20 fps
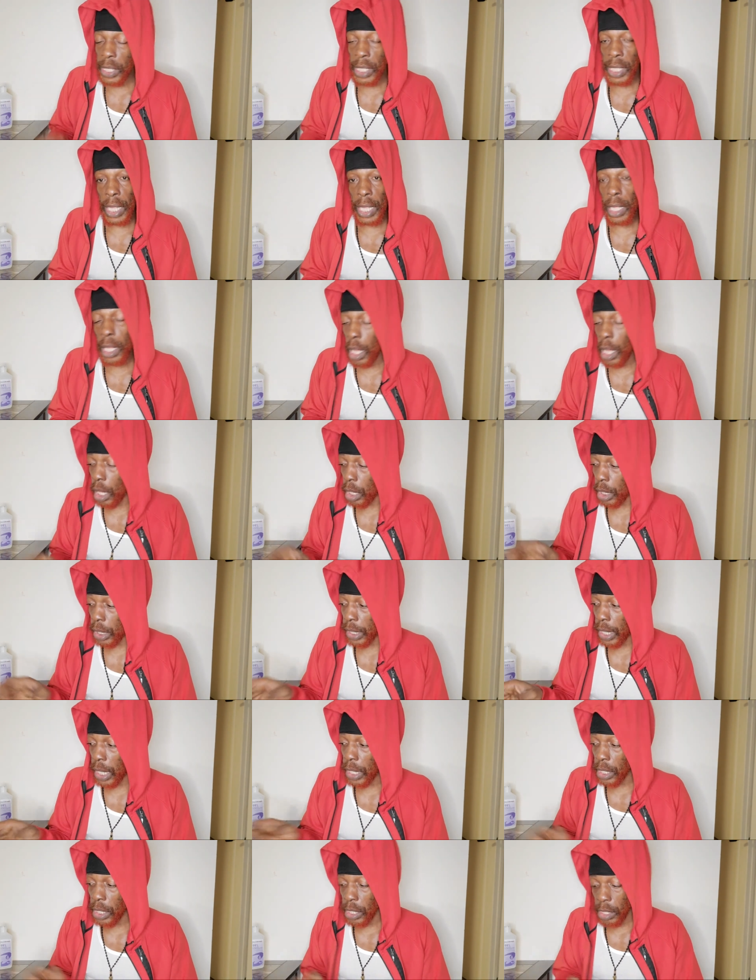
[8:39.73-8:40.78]

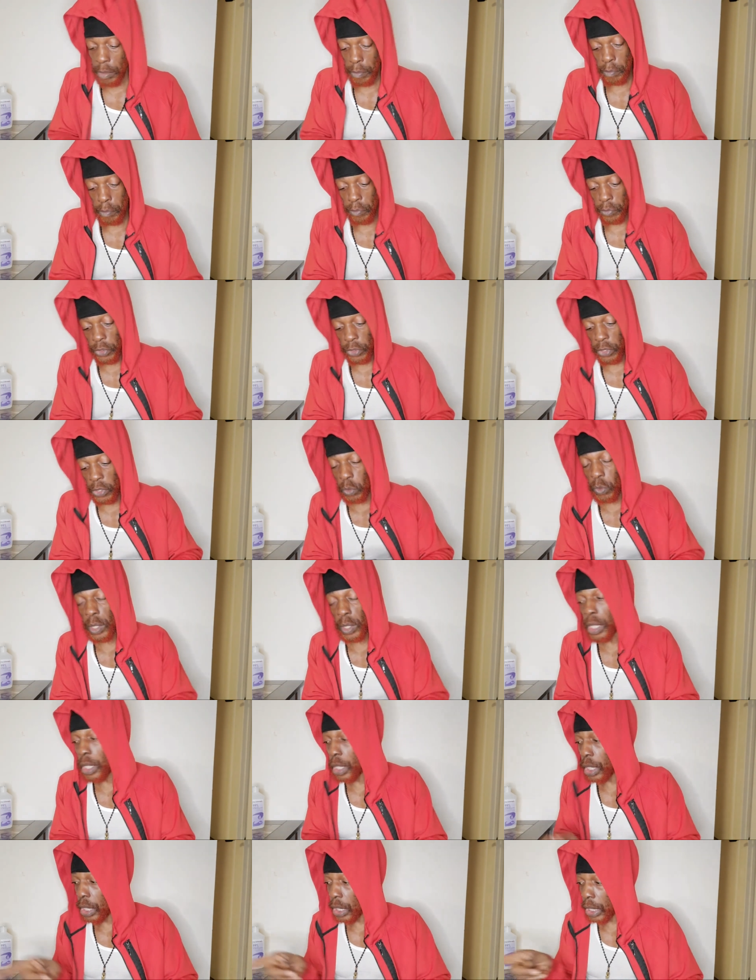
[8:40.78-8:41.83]
it and squeeze
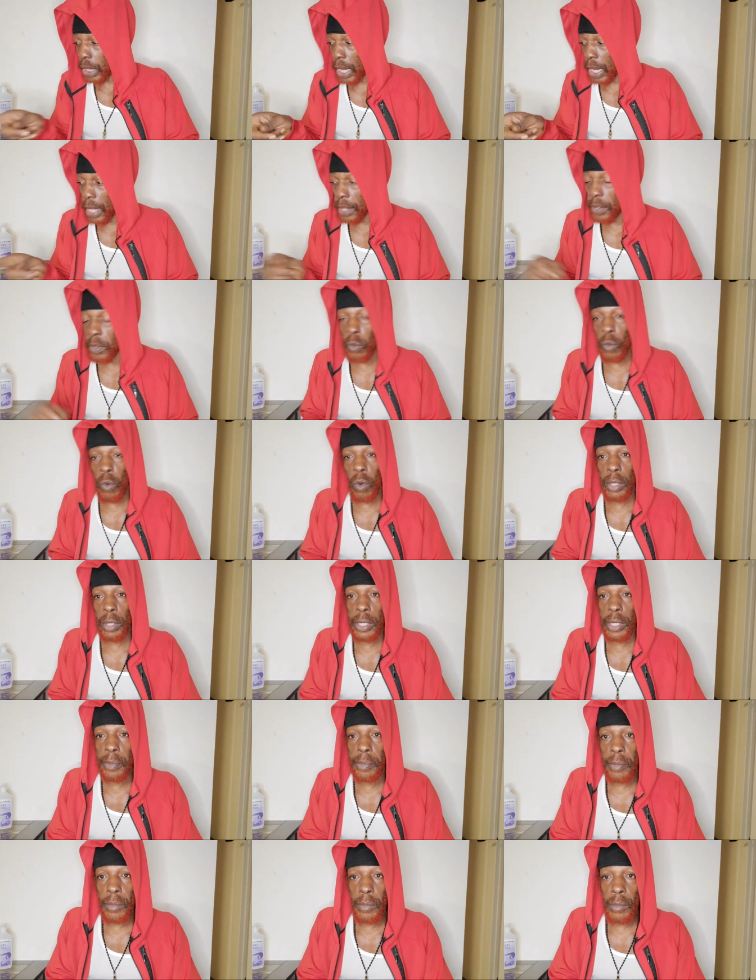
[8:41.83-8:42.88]
it in a glass of water,
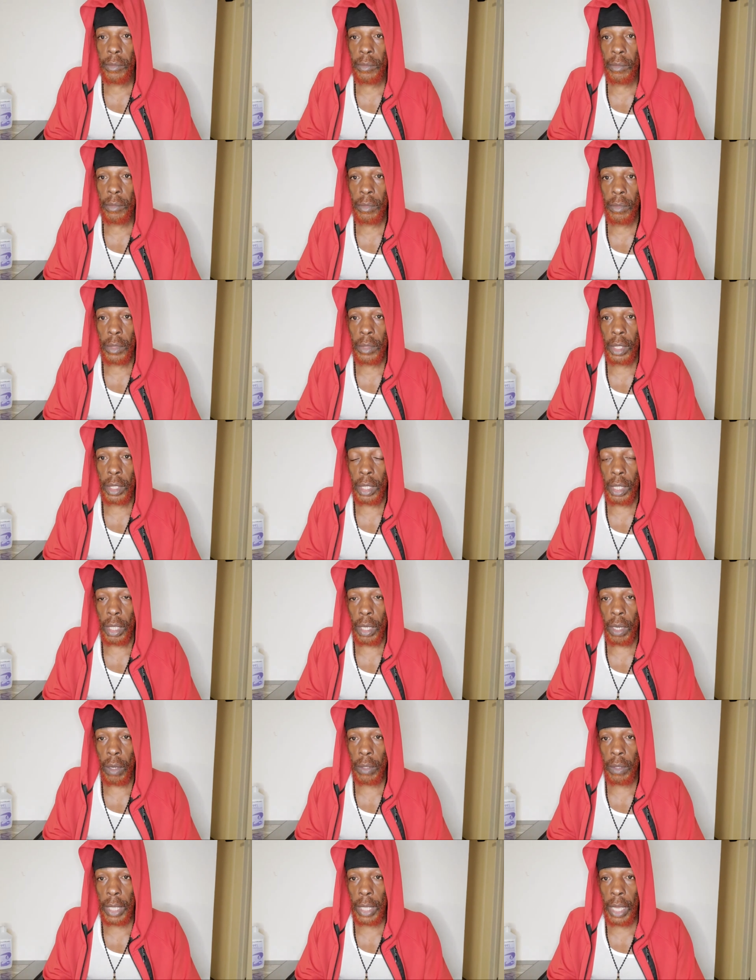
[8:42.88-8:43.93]

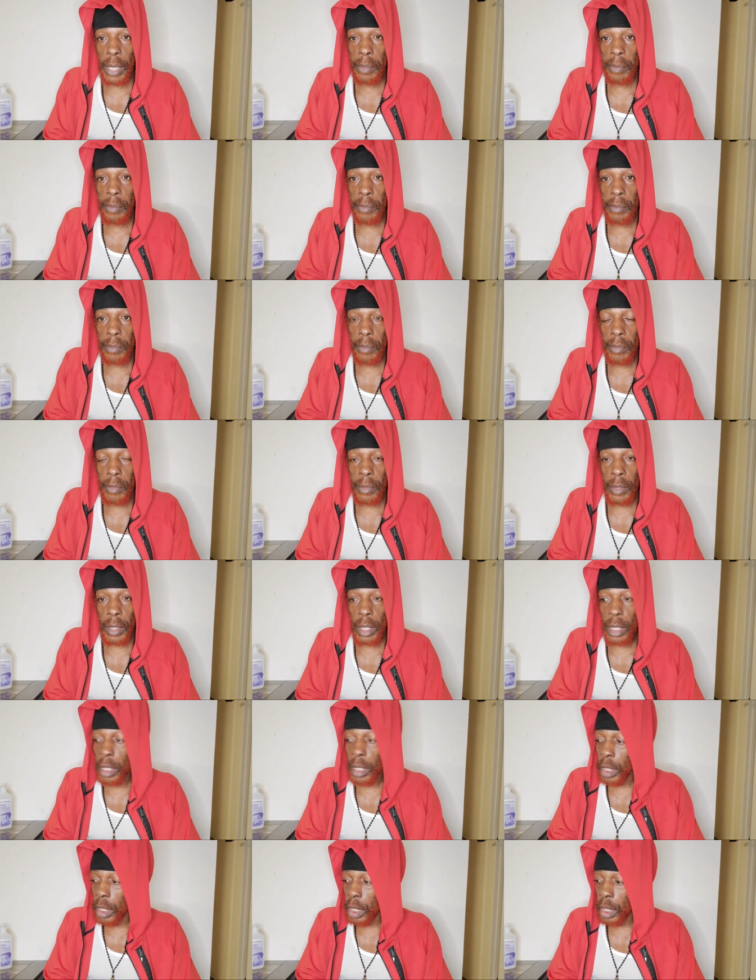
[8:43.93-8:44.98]
okay?
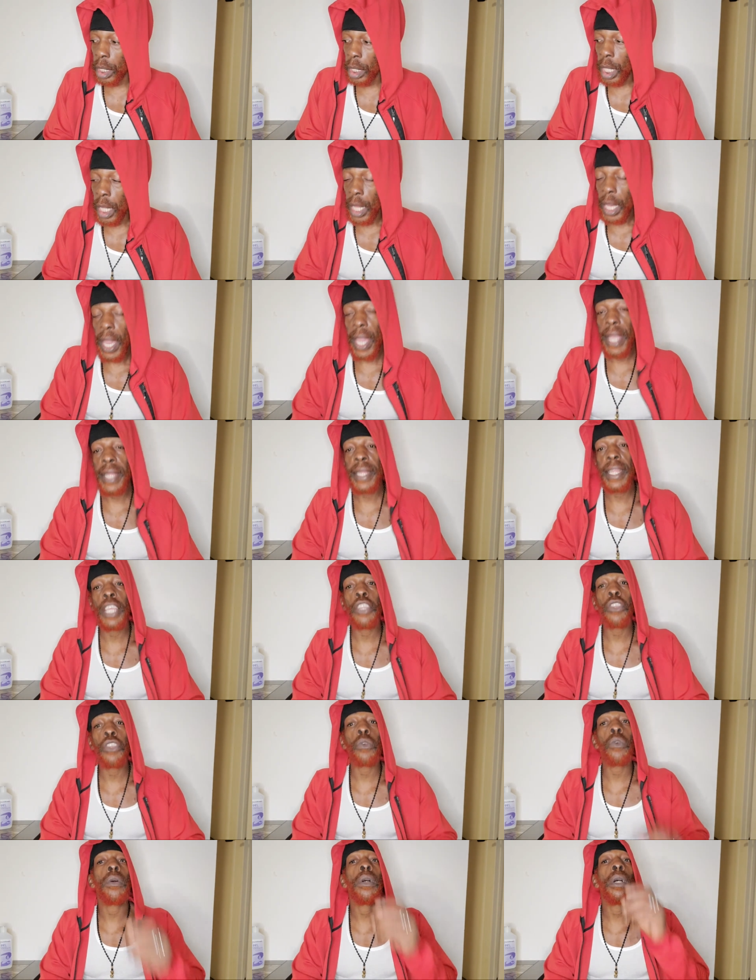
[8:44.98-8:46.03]
And then
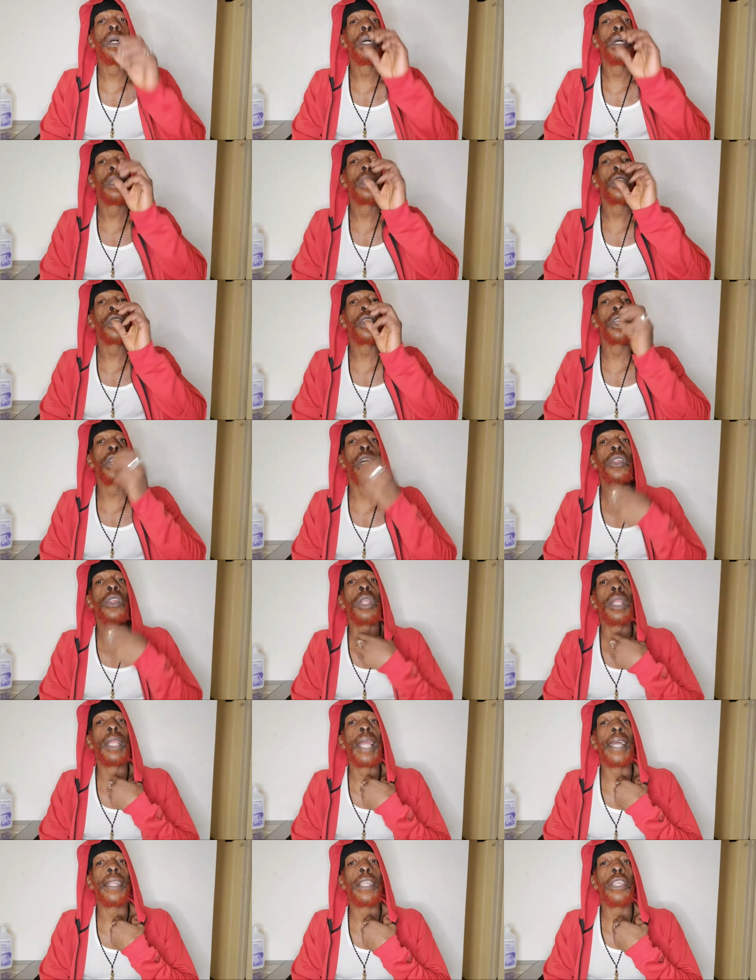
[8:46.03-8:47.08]
you guzzle
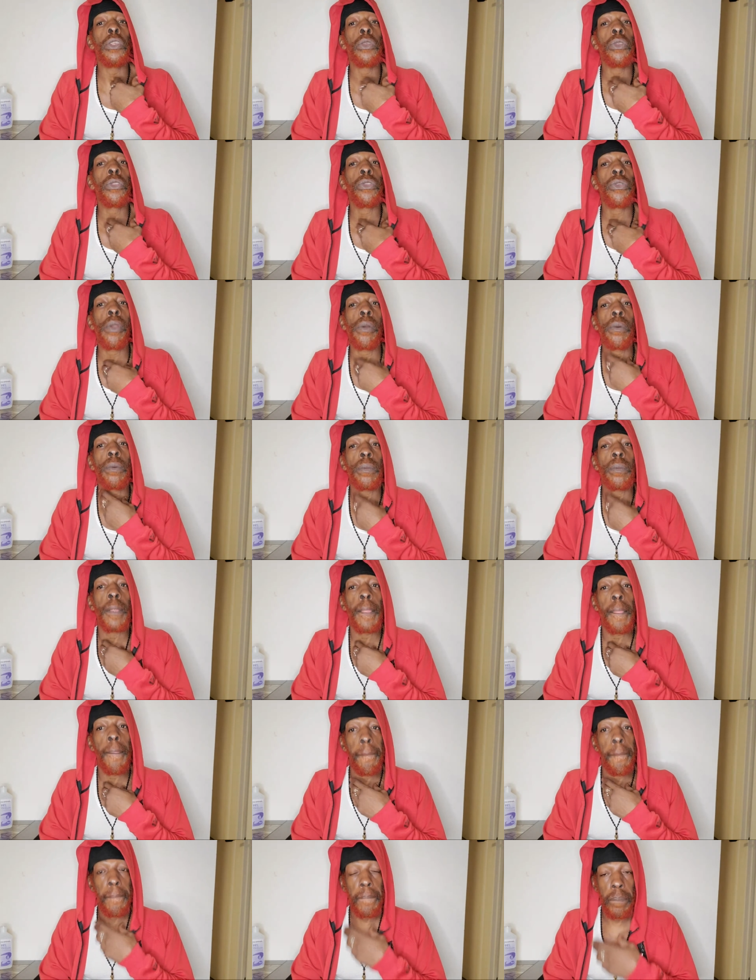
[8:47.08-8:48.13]
that in your throat,
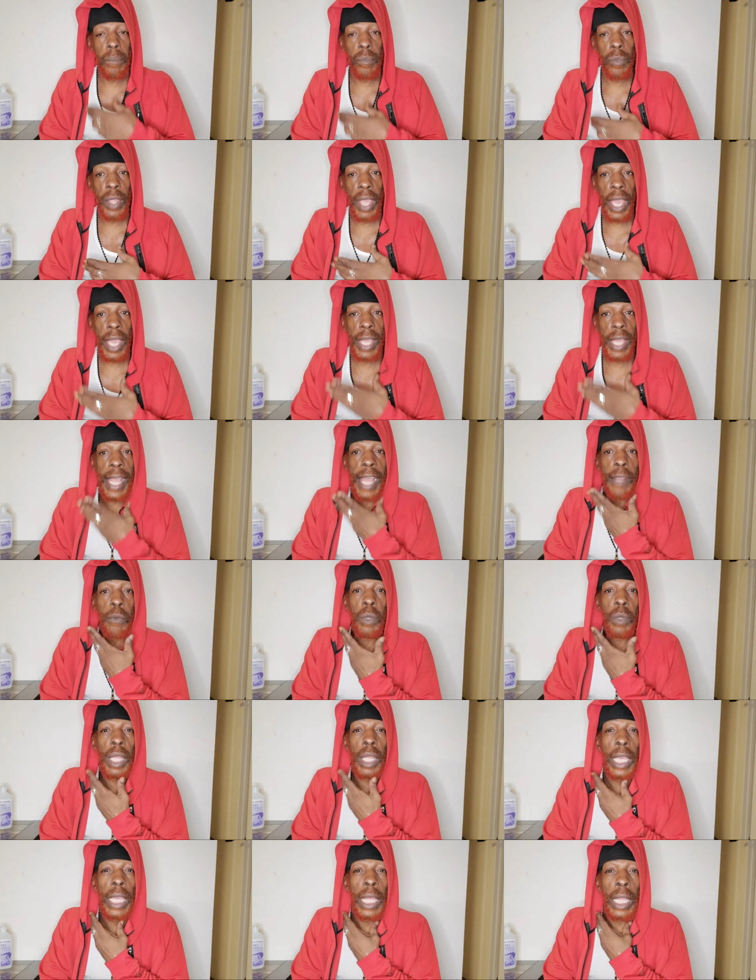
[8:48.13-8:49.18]
and that
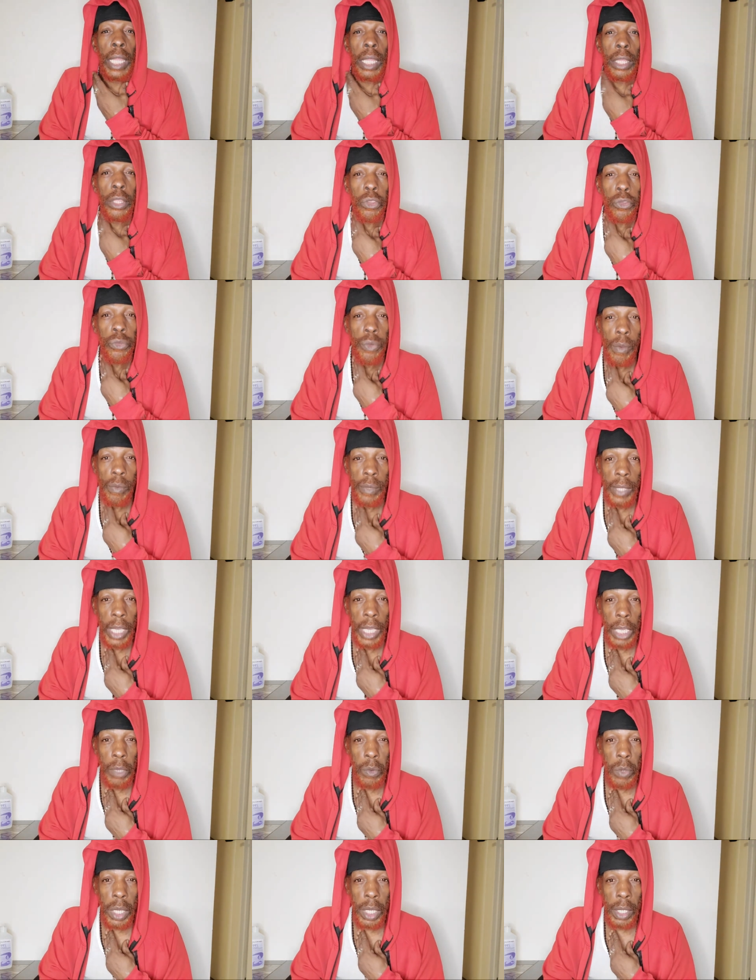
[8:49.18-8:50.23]
will heal the throat
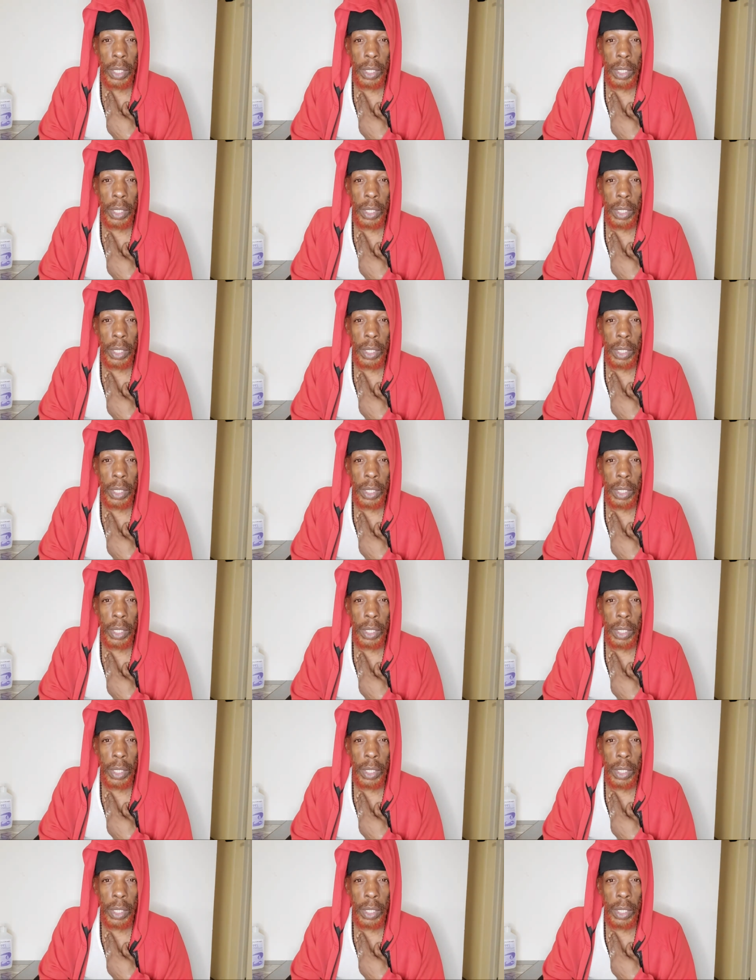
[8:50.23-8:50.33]
area.